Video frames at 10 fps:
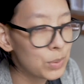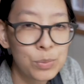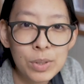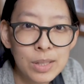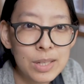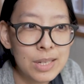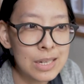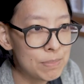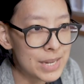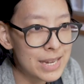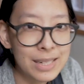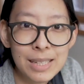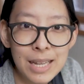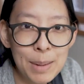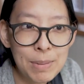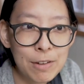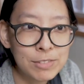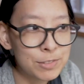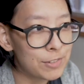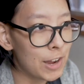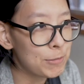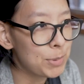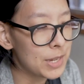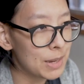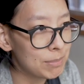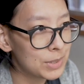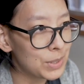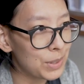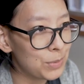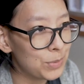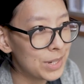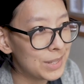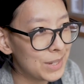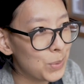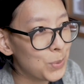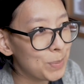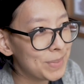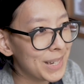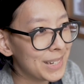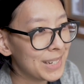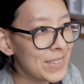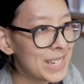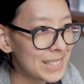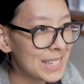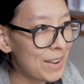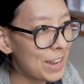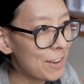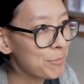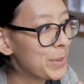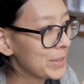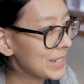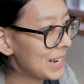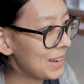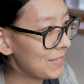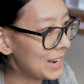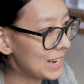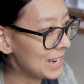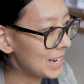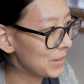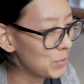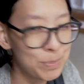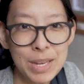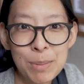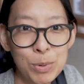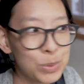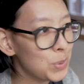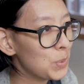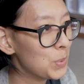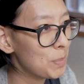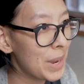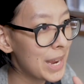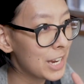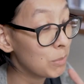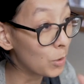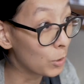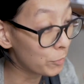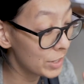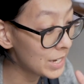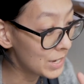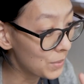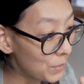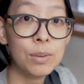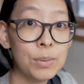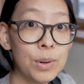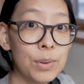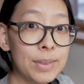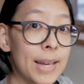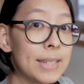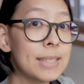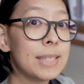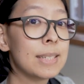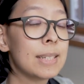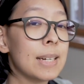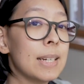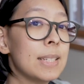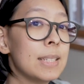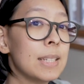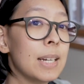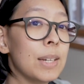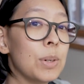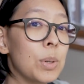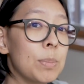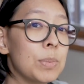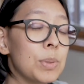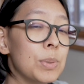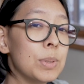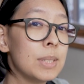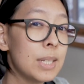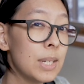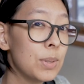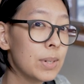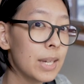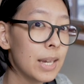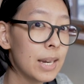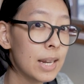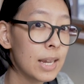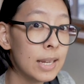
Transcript: couldn't really be in the lab after five p m So I really hope that because now I have more time, I would be able to make more video. Well, that's it, guys. I hope to see you again